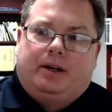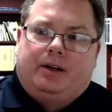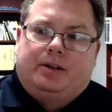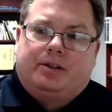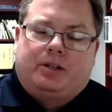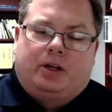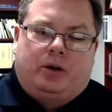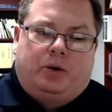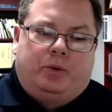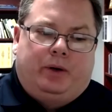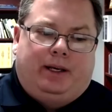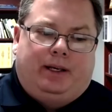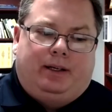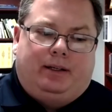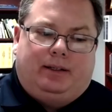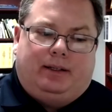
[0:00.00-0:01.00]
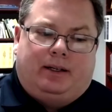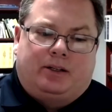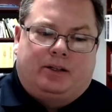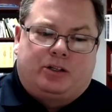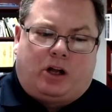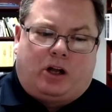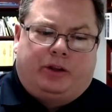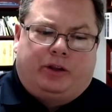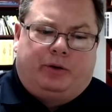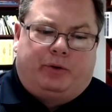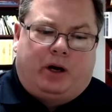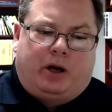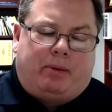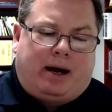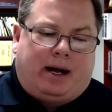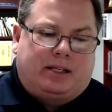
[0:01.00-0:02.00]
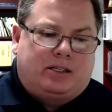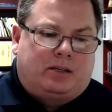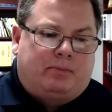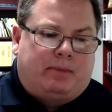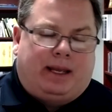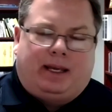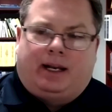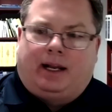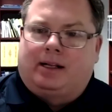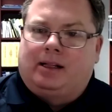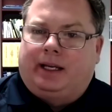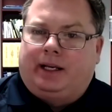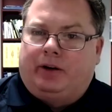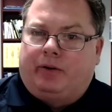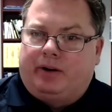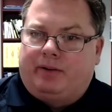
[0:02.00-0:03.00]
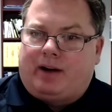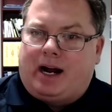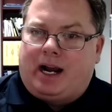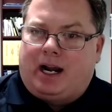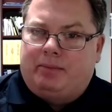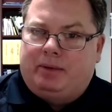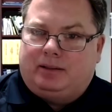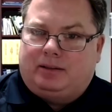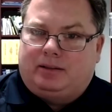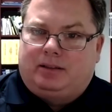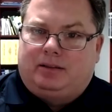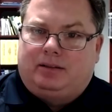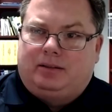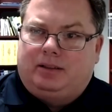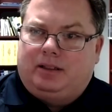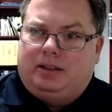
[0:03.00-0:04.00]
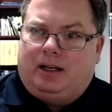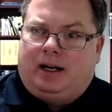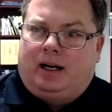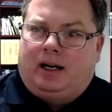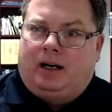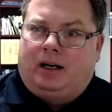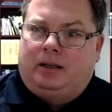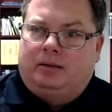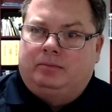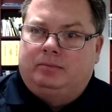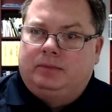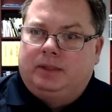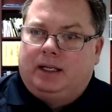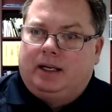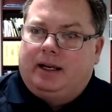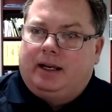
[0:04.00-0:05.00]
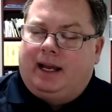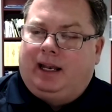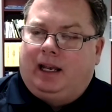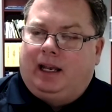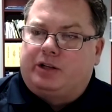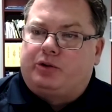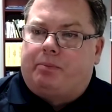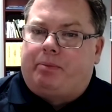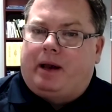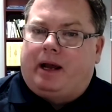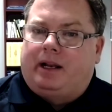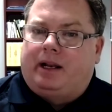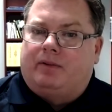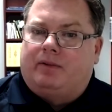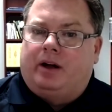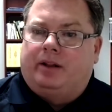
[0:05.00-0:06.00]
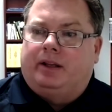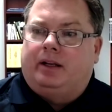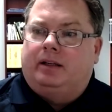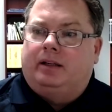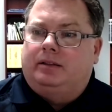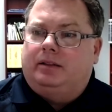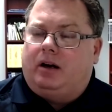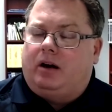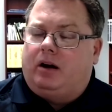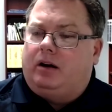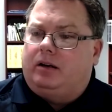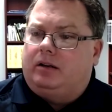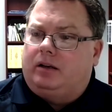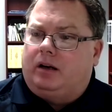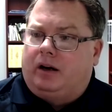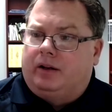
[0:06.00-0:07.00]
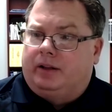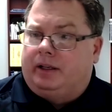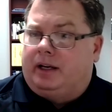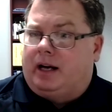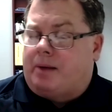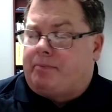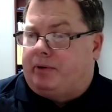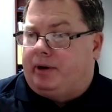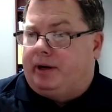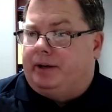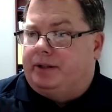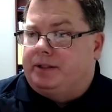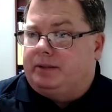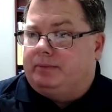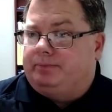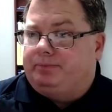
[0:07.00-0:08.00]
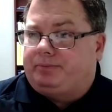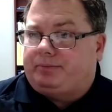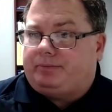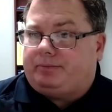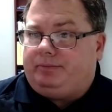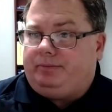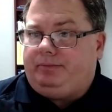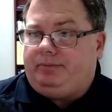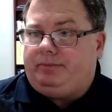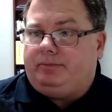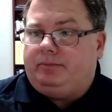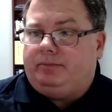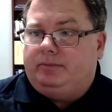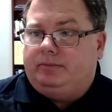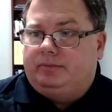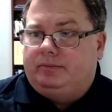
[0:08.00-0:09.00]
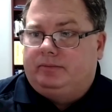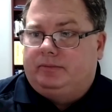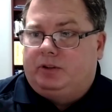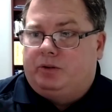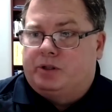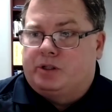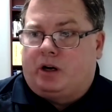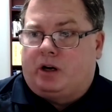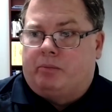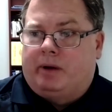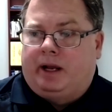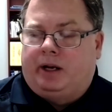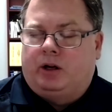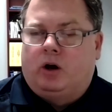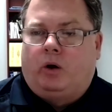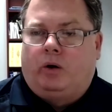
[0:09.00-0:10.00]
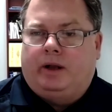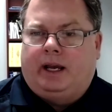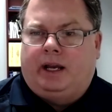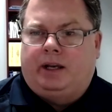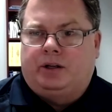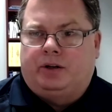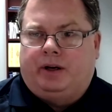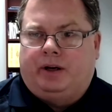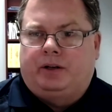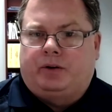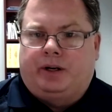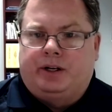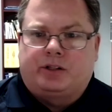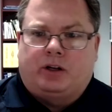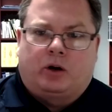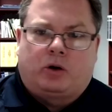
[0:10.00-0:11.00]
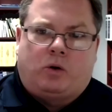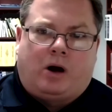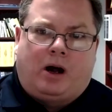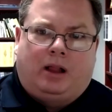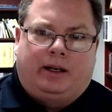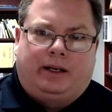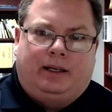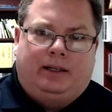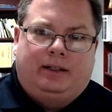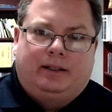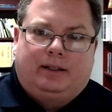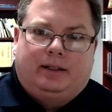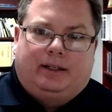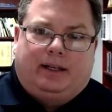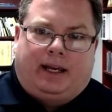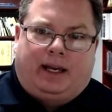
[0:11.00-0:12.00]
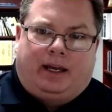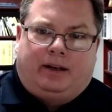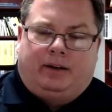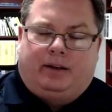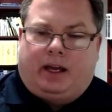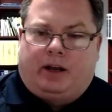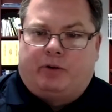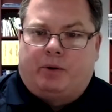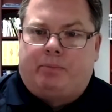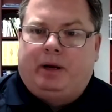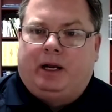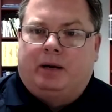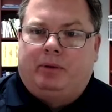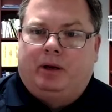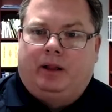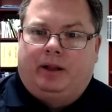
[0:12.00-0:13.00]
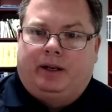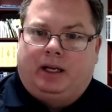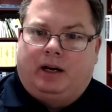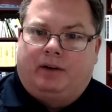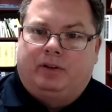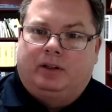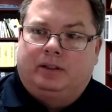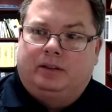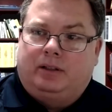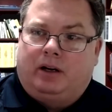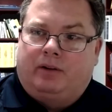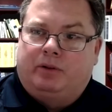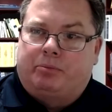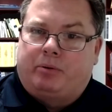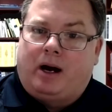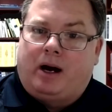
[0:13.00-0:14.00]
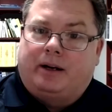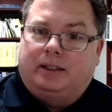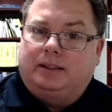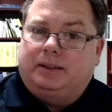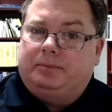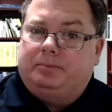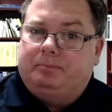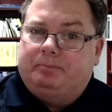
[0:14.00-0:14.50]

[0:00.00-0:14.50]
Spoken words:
So we installed the robots to make it a cleaner environment, and less repetitive on the operators was our main goal, and to increase our quality and repeatability of the product.